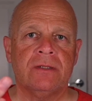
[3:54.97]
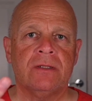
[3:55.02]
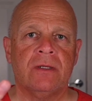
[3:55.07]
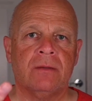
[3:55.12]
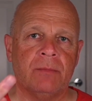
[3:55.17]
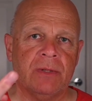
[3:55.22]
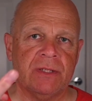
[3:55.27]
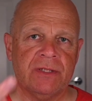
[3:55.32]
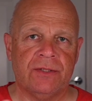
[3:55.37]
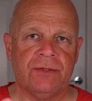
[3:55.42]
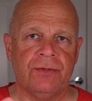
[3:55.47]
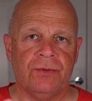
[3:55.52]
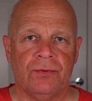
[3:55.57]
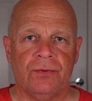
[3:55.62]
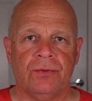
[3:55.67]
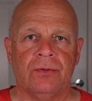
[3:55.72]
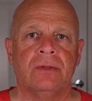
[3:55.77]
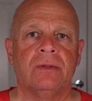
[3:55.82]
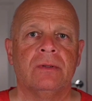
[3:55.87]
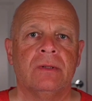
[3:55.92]
number
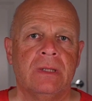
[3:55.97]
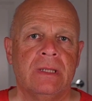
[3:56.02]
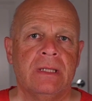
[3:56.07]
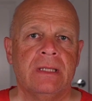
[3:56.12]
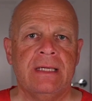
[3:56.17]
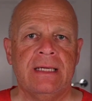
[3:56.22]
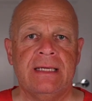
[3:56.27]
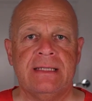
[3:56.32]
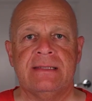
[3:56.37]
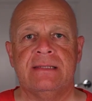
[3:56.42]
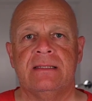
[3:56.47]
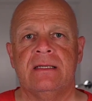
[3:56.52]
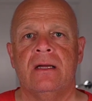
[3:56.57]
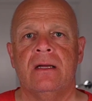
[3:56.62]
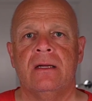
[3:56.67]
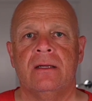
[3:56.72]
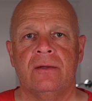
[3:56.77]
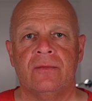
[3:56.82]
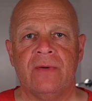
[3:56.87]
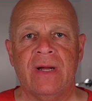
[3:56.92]
2 is
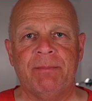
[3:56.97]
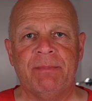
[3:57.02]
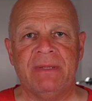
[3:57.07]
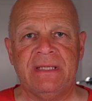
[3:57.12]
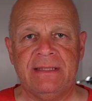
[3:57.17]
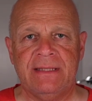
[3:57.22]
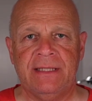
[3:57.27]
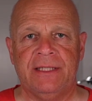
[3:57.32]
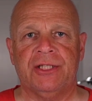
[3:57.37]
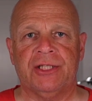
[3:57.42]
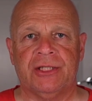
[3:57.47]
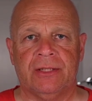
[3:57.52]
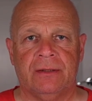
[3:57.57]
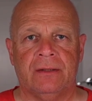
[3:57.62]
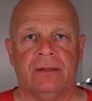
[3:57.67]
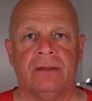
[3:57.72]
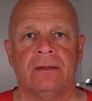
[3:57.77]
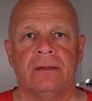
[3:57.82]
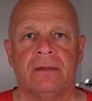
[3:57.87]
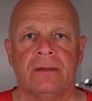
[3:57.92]
repetition,
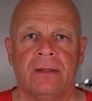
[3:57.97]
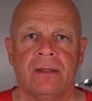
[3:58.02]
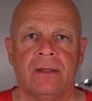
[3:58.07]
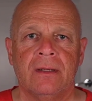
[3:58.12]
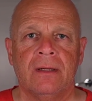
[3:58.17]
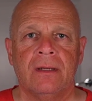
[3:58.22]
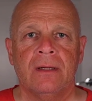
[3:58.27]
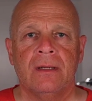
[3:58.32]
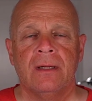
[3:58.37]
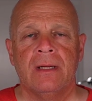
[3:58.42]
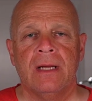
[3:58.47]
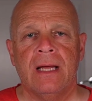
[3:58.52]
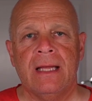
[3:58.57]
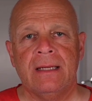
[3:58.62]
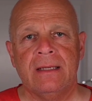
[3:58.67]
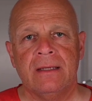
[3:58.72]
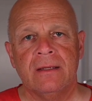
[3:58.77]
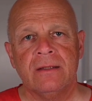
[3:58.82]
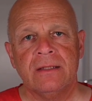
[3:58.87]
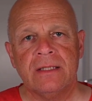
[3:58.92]

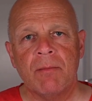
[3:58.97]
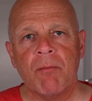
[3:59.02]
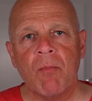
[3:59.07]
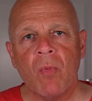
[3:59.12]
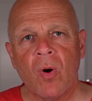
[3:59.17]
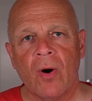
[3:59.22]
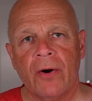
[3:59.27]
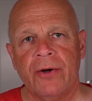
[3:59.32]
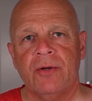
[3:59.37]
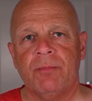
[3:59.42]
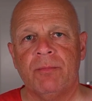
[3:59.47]
and the more you